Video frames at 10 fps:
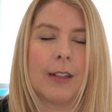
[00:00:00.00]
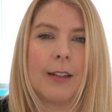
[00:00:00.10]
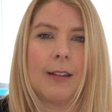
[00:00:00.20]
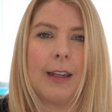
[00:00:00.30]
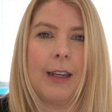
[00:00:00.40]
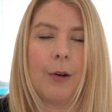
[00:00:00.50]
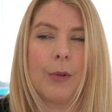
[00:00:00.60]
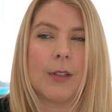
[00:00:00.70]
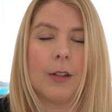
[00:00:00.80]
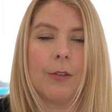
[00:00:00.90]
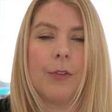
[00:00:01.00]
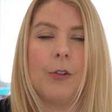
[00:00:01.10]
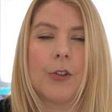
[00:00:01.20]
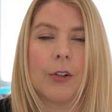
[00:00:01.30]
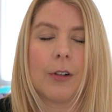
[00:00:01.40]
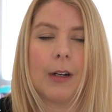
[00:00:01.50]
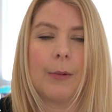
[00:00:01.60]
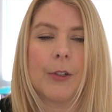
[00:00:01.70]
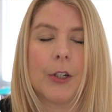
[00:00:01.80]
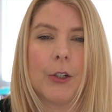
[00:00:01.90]
I can't always tell the future.
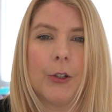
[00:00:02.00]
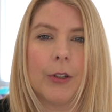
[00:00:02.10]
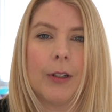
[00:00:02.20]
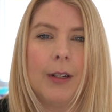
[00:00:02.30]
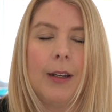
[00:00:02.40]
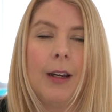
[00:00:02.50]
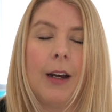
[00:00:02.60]
I wish I could.